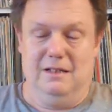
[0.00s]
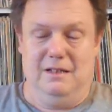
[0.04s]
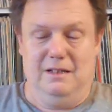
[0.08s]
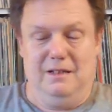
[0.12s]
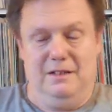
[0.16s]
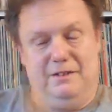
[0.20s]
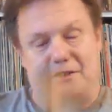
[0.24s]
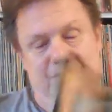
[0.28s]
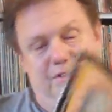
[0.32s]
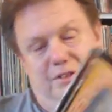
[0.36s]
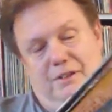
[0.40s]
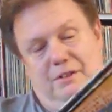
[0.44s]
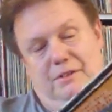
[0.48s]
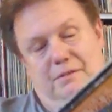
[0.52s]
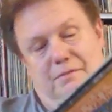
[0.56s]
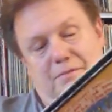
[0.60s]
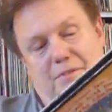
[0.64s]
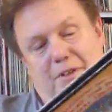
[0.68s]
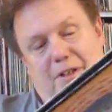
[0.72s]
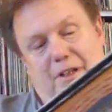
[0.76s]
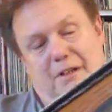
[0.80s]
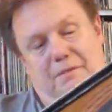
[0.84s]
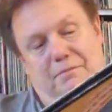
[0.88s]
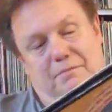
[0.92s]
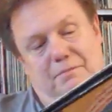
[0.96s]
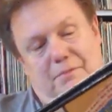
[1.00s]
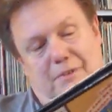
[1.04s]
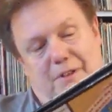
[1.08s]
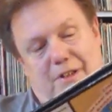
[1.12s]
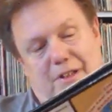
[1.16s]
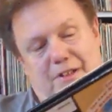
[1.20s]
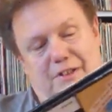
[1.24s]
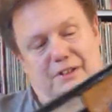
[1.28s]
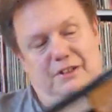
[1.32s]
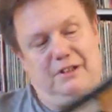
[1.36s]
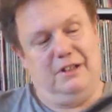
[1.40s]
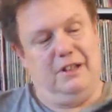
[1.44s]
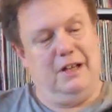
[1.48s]
So yeah, like I
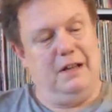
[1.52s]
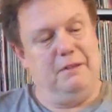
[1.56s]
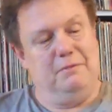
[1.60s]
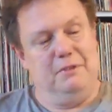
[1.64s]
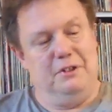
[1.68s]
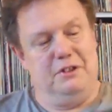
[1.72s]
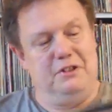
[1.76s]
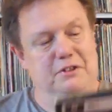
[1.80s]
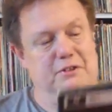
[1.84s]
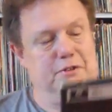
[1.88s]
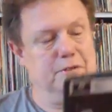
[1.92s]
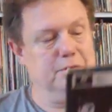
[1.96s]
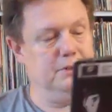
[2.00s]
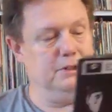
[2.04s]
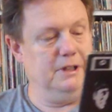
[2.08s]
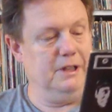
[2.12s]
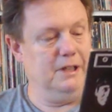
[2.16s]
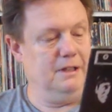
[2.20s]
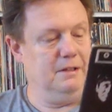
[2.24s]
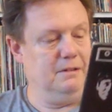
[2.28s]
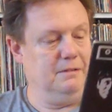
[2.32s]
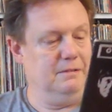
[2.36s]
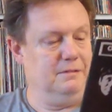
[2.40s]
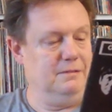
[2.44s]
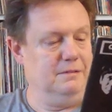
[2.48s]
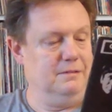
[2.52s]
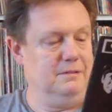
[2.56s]
said, I haven't listened to it yet.